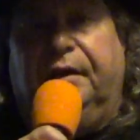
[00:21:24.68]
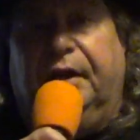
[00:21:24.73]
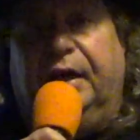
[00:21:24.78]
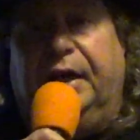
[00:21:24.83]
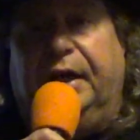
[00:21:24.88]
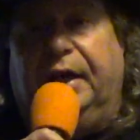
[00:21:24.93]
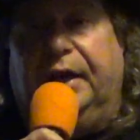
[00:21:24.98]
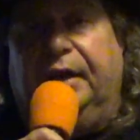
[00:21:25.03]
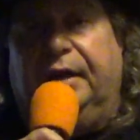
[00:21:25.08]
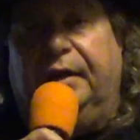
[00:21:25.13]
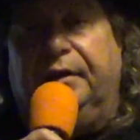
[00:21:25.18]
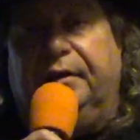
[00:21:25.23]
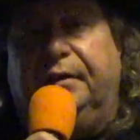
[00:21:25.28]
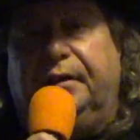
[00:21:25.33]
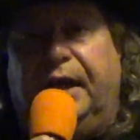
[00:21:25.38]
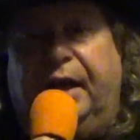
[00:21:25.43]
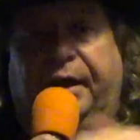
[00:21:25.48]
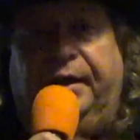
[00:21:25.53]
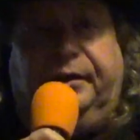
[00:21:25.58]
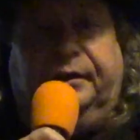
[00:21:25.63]
and
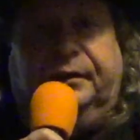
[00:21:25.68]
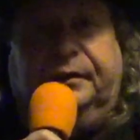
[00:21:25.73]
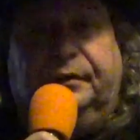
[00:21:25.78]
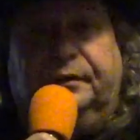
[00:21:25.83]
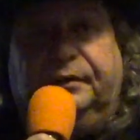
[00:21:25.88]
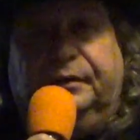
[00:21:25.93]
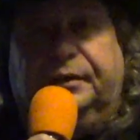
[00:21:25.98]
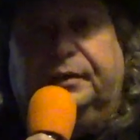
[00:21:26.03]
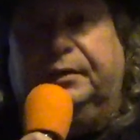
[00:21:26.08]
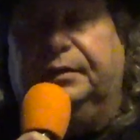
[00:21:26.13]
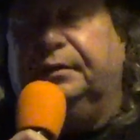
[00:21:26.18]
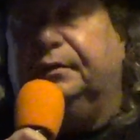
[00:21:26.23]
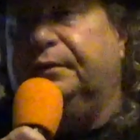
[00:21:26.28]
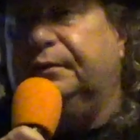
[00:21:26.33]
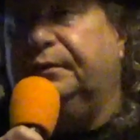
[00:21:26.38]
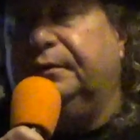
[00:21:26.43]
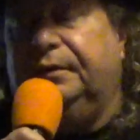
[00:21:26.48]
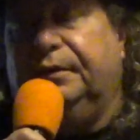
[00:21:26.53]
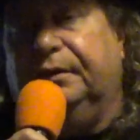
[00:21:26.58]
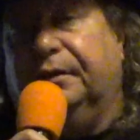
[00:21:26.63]
hell
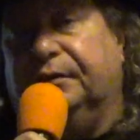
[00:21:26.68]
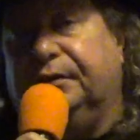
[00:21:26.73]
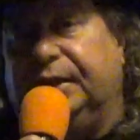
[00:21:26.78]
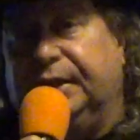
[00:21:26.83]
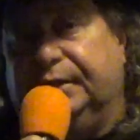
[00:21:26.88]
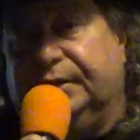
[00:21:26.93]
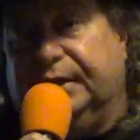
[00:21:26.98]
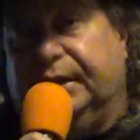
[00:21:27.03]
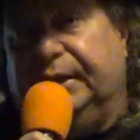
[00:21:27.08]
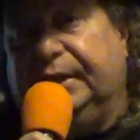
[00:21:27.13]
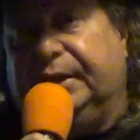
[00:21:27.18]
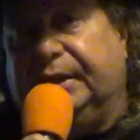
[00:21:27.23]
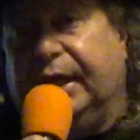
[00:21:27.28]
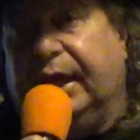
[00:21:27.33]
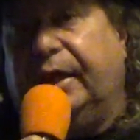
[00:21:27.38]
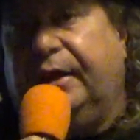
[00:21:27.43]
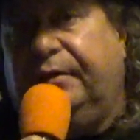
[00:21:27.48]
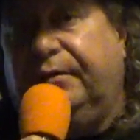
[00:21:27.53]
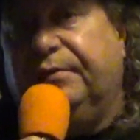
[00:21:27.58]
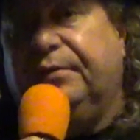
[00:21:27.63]
and, you know, things like
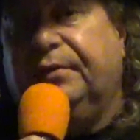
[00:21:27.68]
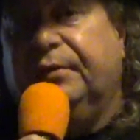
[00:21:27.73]
that.